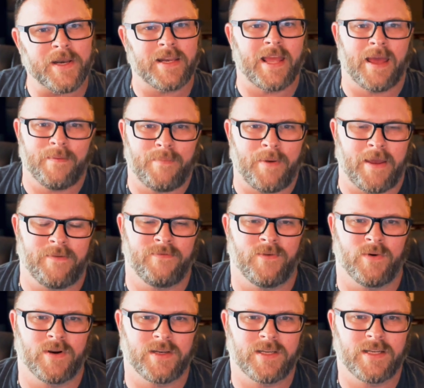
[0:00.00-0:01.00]
can't pay
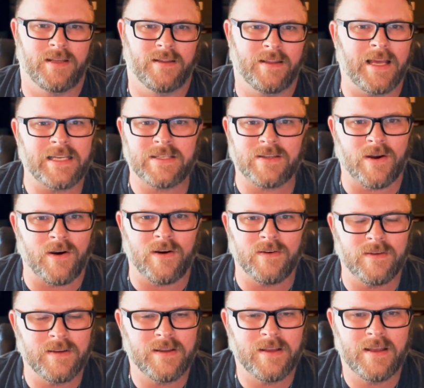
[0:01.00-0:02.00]
for it. That's all.
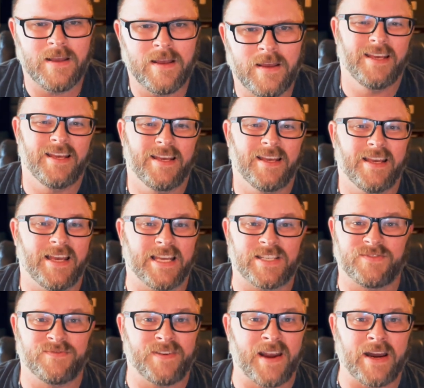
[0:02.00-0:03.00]

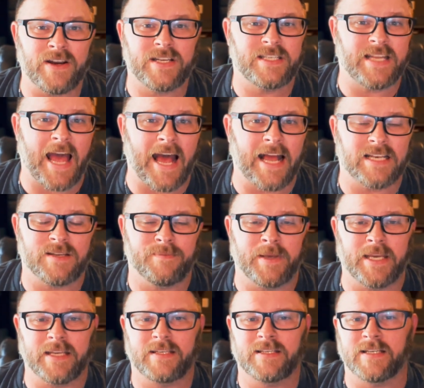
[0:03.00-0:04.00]
It's very sad to
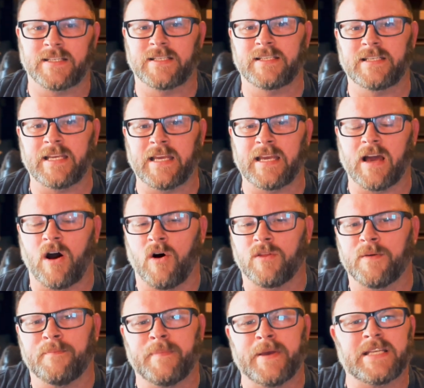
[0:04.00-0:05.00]
me to see all
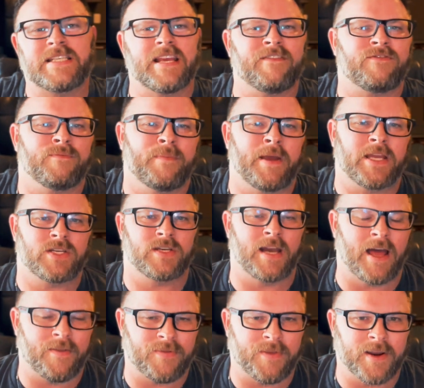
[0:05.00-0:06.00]
the misinformation
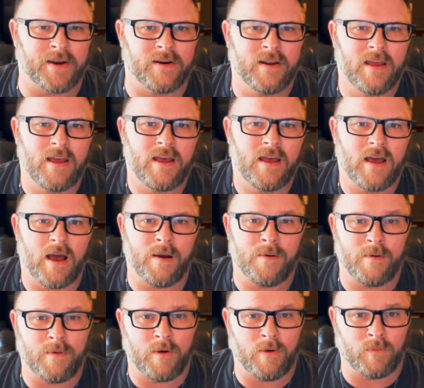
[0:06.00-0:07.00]
out there
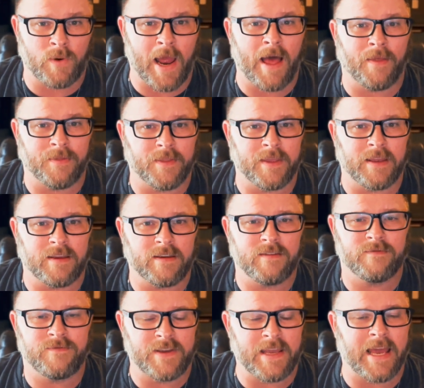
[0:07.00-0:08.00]
around the
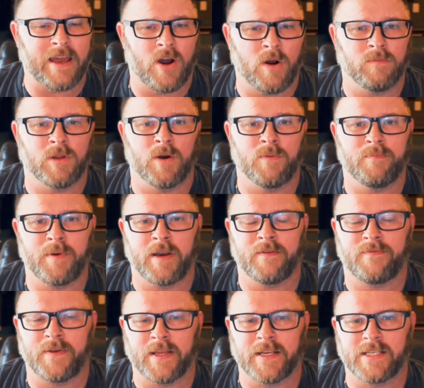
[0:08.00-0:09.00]
VA home loan
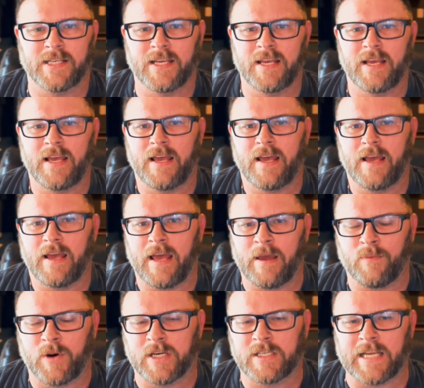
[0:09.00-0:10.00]
benefits.
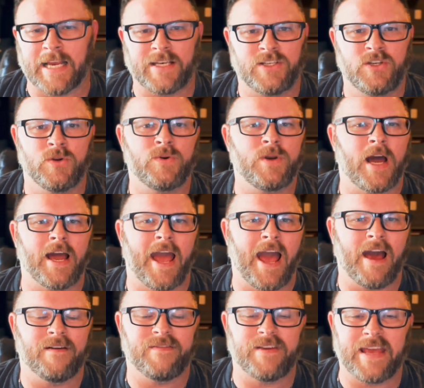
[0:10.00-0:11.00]
And whereas I do not
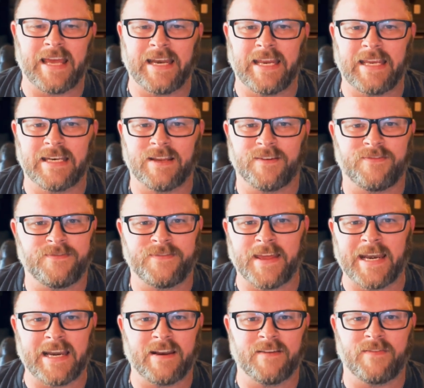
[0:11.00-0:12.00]
have any
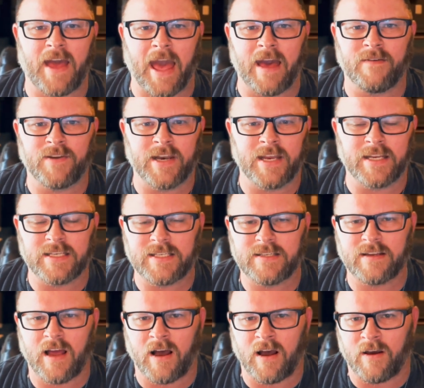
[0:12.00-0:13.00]
definitive
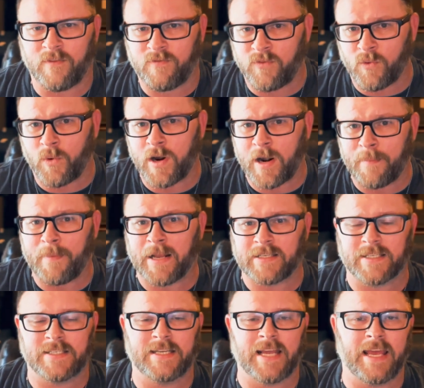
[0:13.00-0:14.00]
evidence for what I'm about
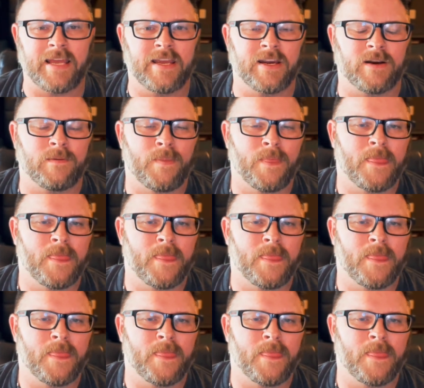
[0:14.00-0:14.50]
to say here,